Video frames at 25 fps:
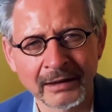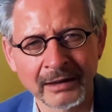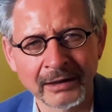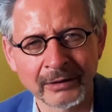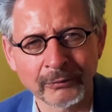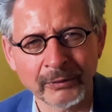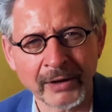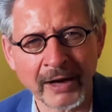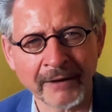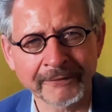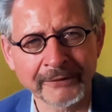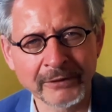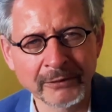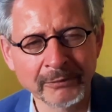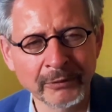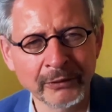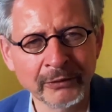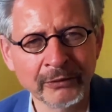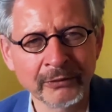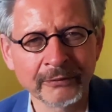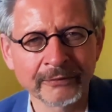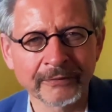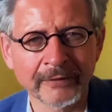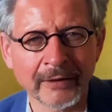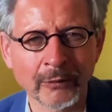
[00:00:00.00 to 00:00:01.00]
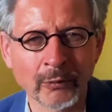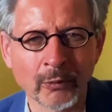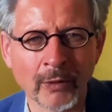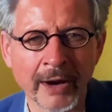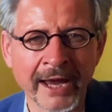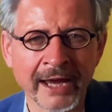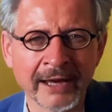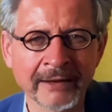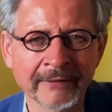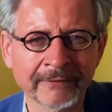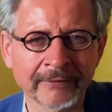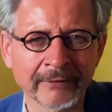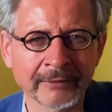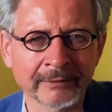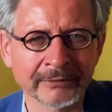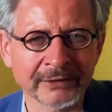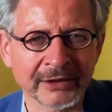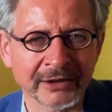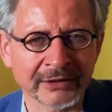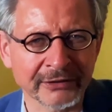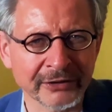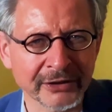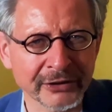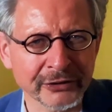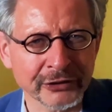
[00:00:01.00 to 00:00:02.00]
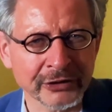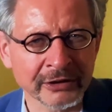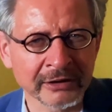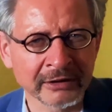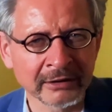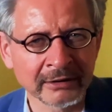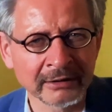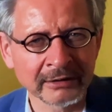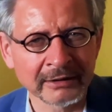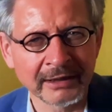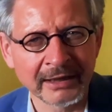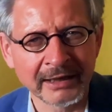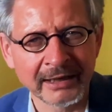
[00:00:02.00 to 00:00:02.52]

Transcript: We have to move away from traditional,